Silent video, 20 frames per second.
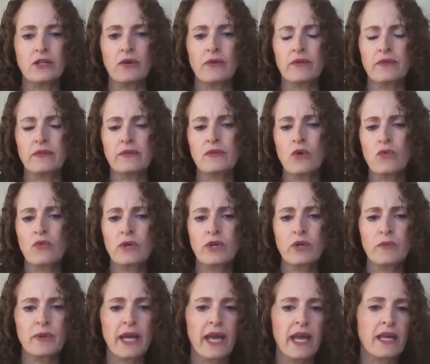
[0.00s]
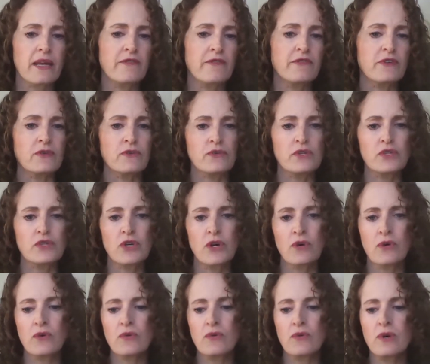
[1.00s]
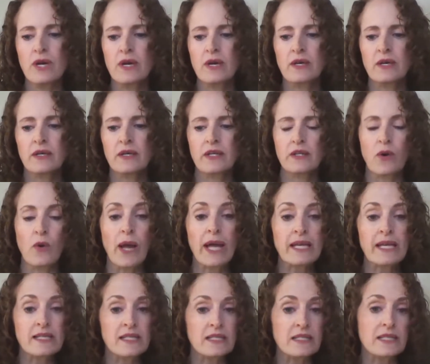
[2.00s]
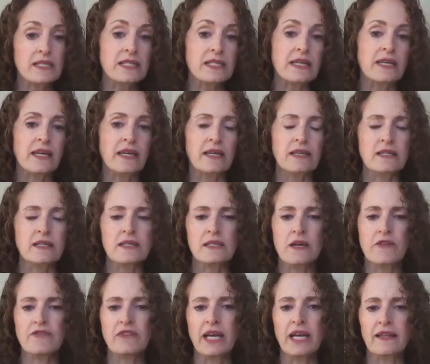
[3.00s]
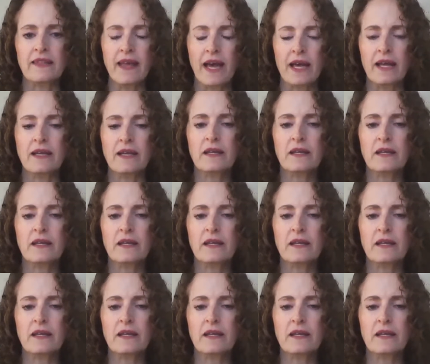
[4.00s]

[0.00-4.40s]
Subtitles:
no real behaviors, no, exit seeking and stuff like that.